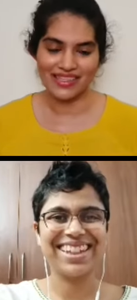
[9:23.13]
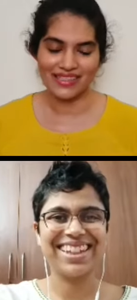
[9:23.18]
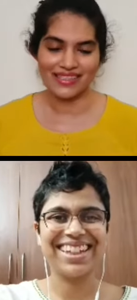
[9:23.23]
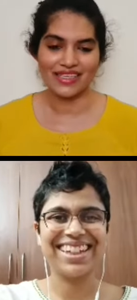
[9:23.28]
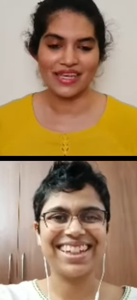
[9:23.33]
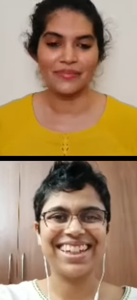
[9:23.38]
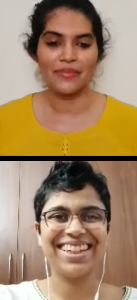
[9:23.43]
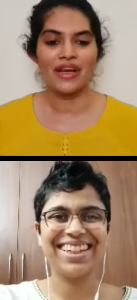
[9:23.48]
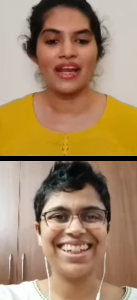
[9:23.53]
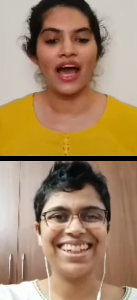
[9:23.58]

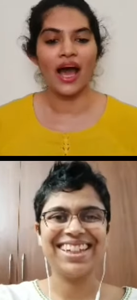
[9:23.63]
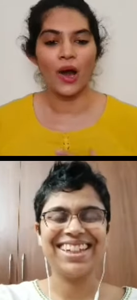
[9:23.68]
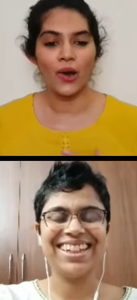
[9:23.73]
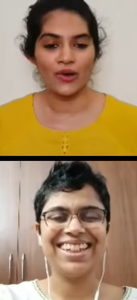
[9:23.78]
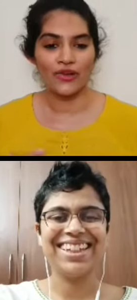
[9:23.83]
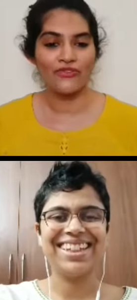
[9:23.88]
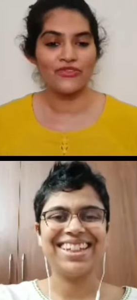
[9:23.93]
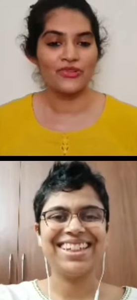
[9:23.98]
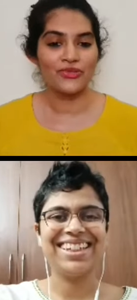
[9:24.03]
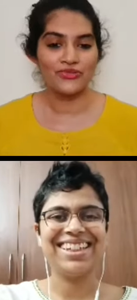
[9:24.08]
Speaker 1: this time, and
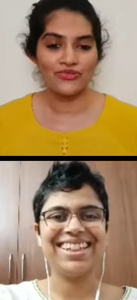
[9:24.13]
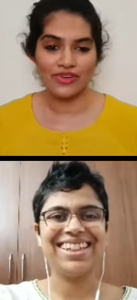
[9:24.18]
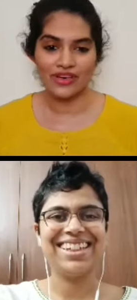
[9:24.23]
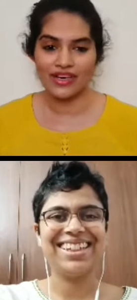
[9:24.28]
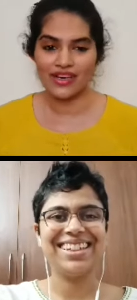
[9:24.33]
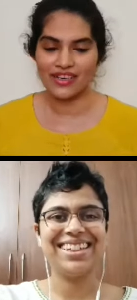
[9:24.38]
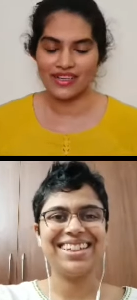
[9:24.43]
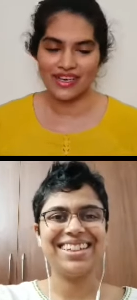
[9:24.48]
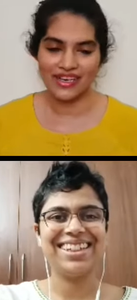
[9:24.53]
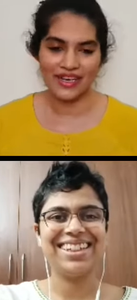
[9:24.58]
how have you
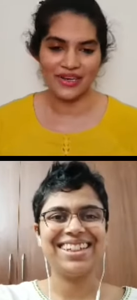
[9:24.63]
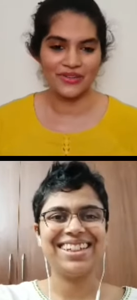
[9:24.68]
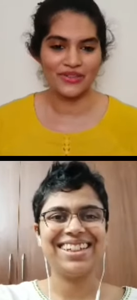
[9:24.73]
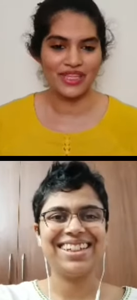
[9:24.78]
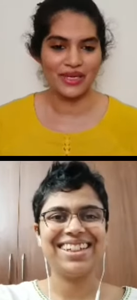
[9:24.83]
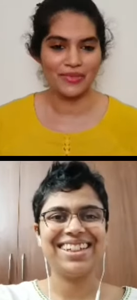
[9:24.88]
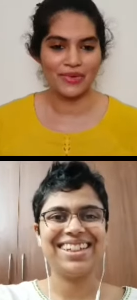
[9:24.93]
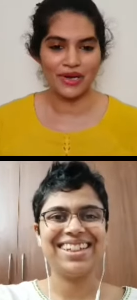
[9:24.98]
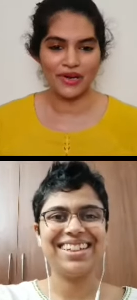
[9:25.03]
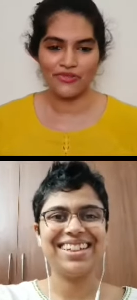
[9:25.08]
worked
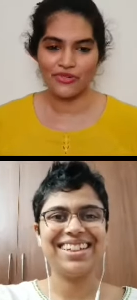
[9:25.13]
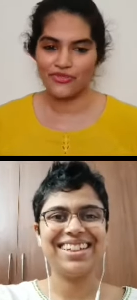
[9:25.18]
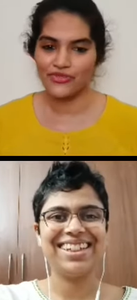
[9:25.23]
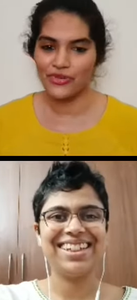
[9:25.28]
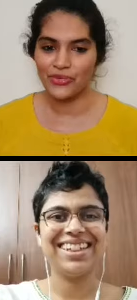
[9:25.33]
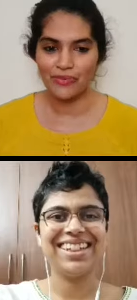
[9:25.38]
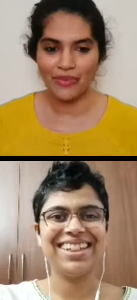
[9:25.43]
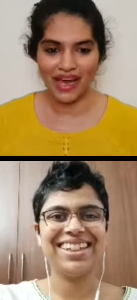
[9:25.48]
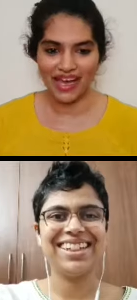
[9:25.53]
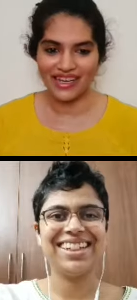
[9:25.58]
around them? How
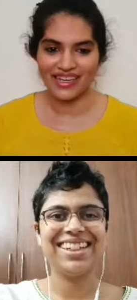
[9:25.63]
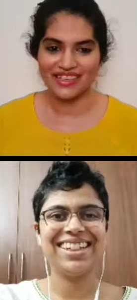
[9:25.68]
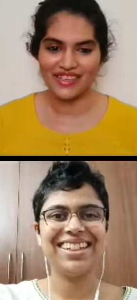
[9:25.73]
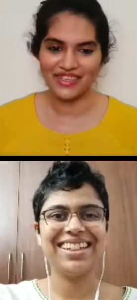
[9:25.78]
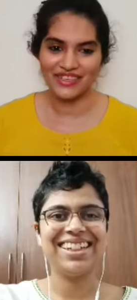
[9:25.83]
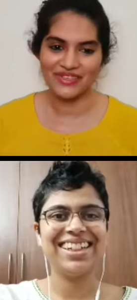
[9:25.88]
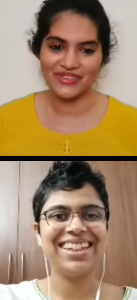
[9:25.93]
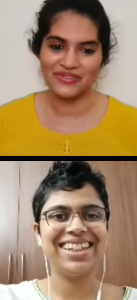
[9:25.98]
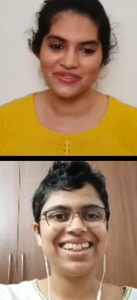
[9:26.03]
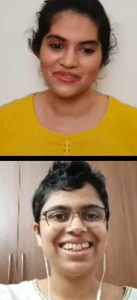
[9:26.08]
have you
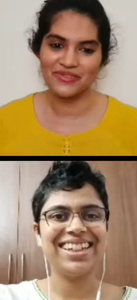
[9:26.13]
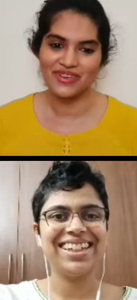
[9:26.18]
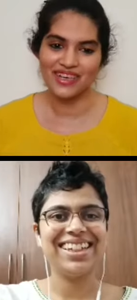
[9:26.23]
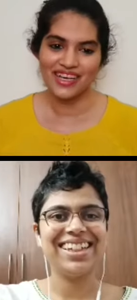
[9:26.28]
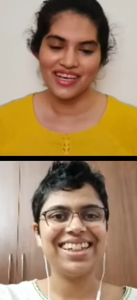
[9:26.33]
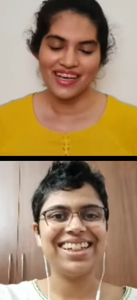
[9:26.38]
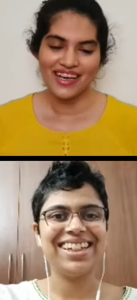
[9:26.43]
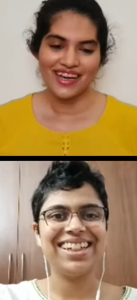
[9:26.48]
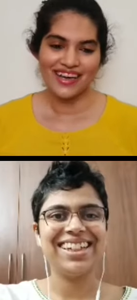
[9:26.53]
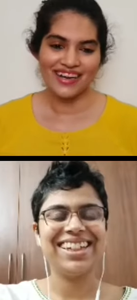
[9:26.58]
managed
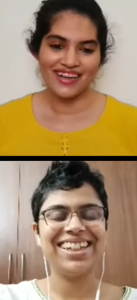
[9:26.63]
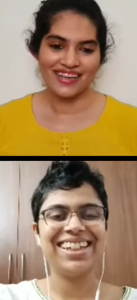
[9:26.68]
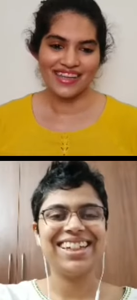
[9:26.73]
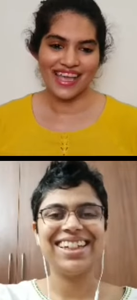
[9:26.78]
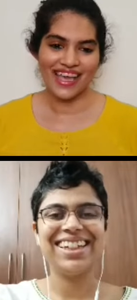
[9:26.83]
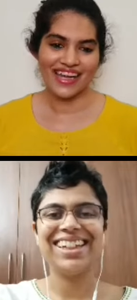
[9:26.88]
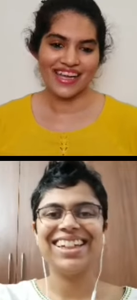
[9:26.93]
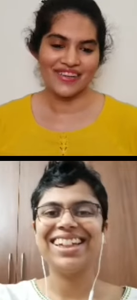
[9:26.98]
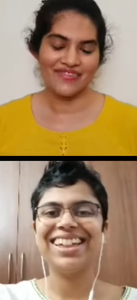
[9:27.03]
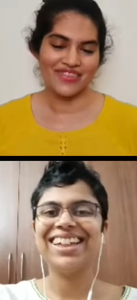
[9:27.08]
to uh,
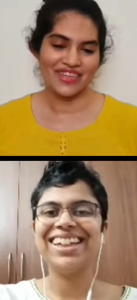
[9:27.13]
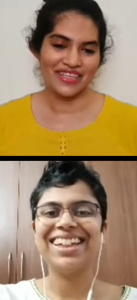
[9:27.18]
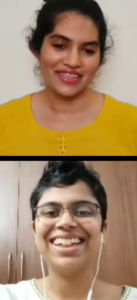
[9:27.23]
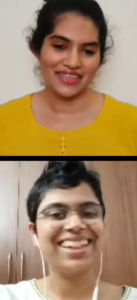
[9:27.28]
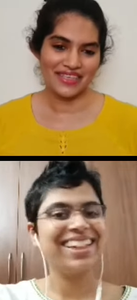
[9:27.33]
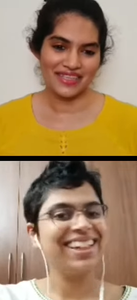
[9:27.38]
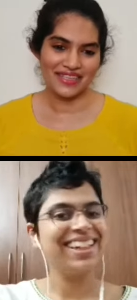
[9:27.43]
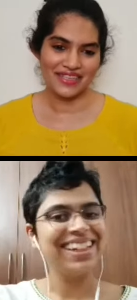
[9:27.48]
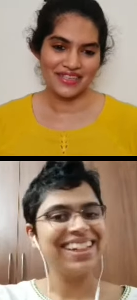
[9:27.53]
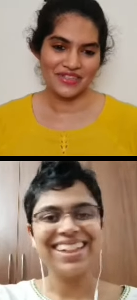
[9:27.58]
get
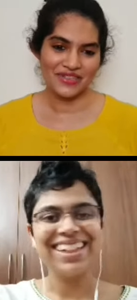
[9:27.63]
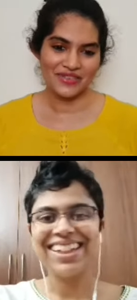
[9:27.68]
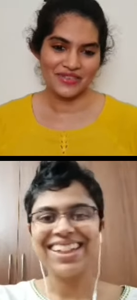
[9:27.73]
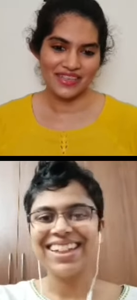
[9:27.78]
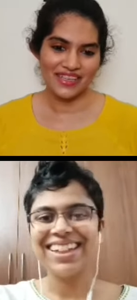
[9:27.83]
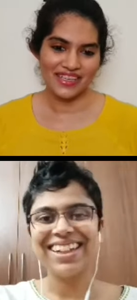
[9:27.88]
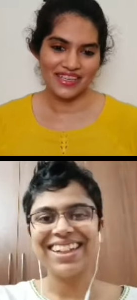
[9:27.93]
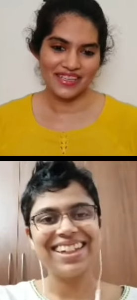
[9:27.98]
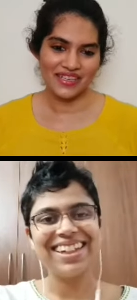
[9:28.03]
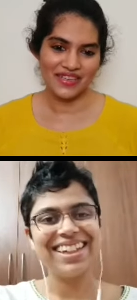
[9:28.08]
everything that
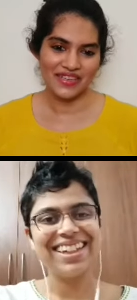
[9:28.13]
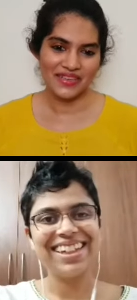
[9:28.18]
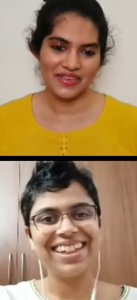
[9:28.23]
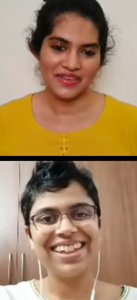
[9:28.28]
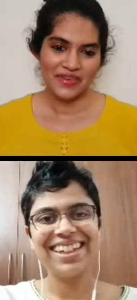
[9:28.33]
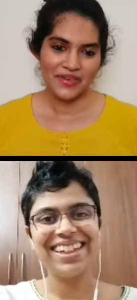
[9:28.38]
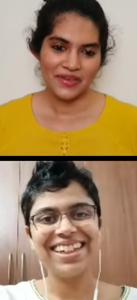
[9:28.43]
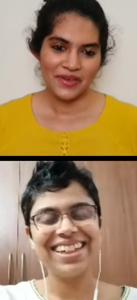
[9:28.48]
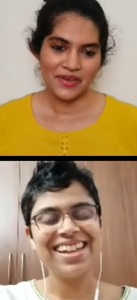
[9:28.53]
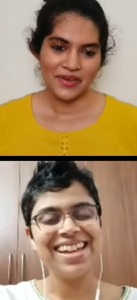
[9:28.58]
you need?
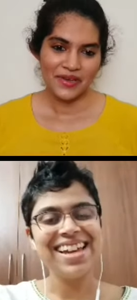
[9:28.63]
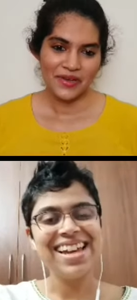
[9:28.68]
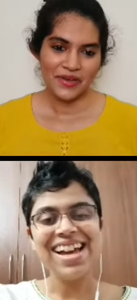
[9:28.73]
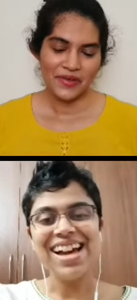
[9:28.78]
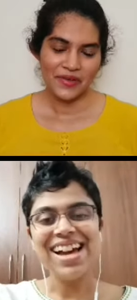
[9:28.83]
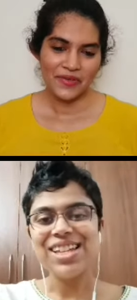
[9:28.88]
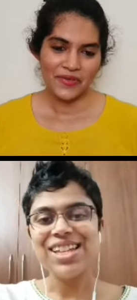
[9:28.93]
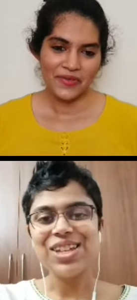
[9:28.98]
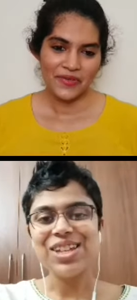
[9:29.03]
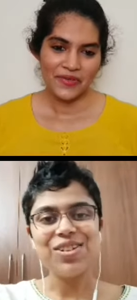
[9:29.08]

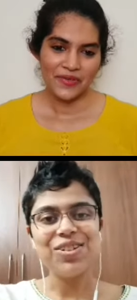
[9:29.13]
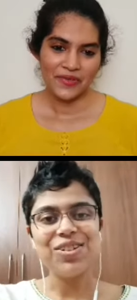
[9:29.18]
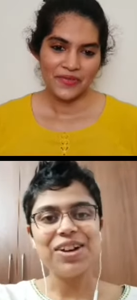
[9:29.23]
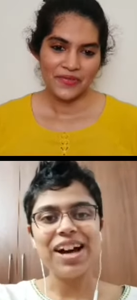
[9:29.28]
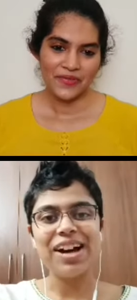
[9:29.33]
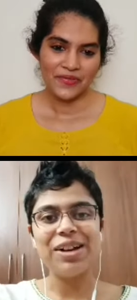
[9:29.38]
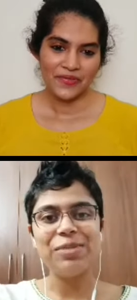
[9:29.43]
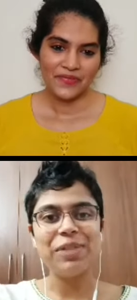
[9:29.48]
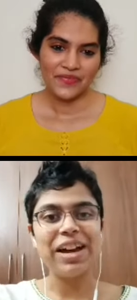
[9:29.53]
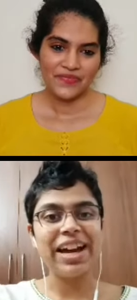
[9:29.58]
Speaker 2: So,
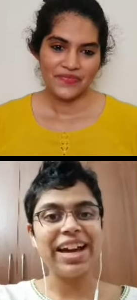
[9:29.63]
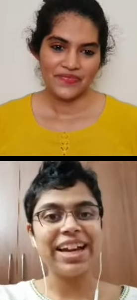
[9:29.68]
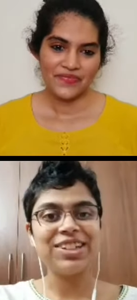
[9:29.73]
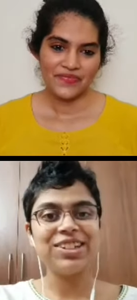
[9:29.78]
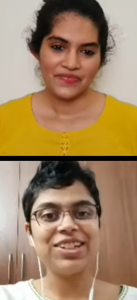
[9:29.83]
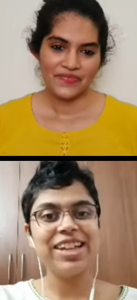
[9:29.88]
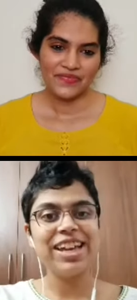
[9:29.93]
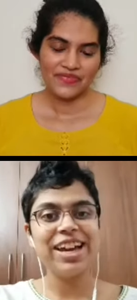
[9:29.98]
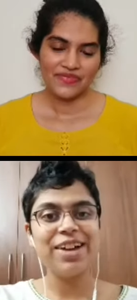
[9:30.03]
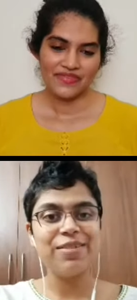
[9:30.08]
um, I
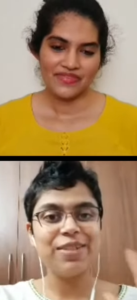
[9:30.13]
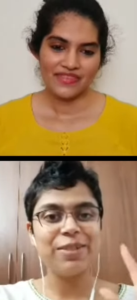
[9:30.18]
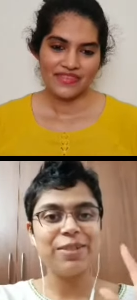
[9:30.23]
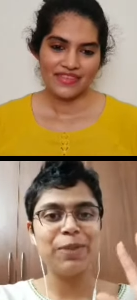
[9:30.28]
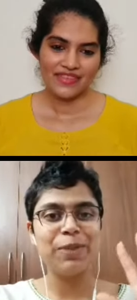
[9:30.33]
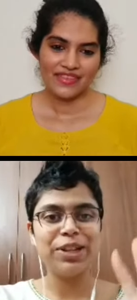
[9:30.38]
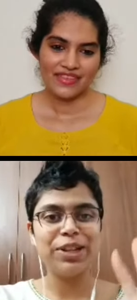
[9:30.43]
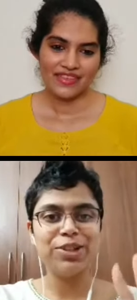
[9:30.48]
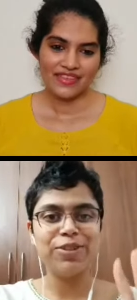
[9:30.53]
actually have a bunch